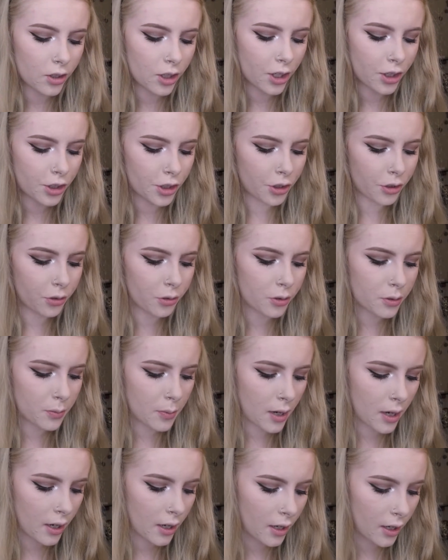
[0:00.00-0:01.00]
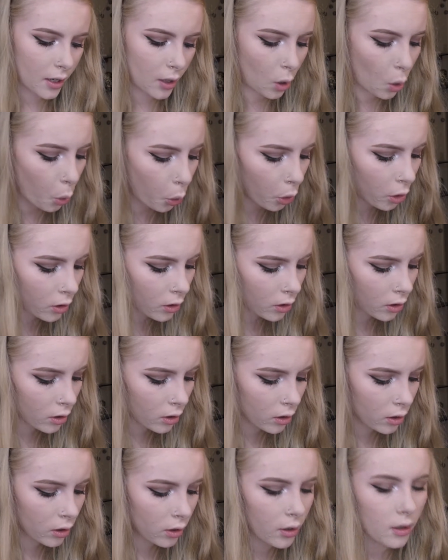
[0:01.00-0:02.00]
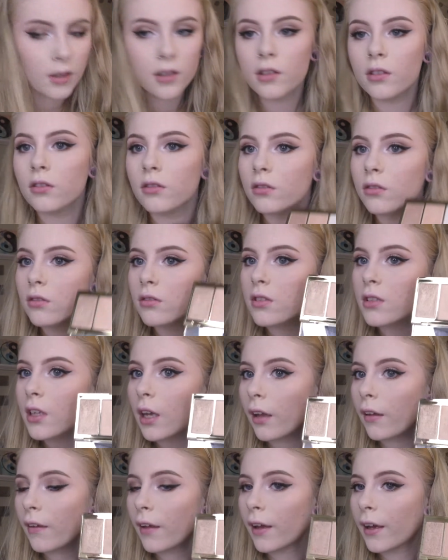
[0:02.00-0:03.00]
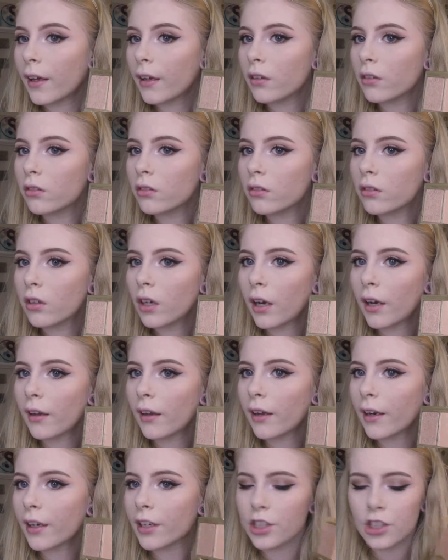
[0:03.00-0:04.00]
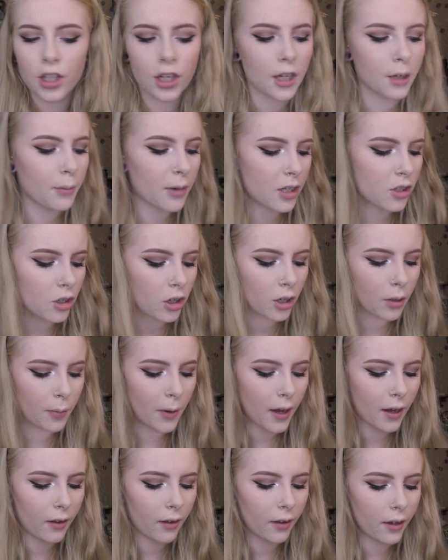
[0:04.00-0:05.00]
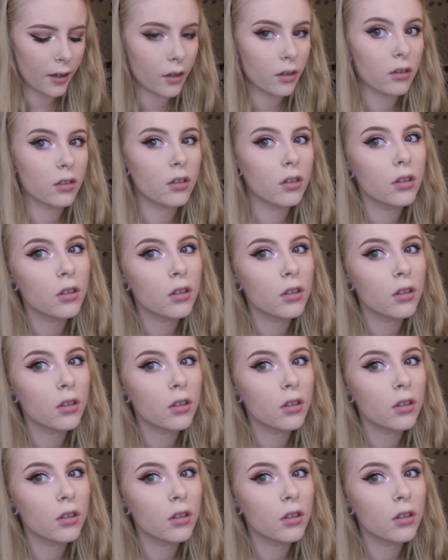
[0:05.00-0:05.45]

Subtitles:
just use my Daylight highlighting shade of my Tarte palette.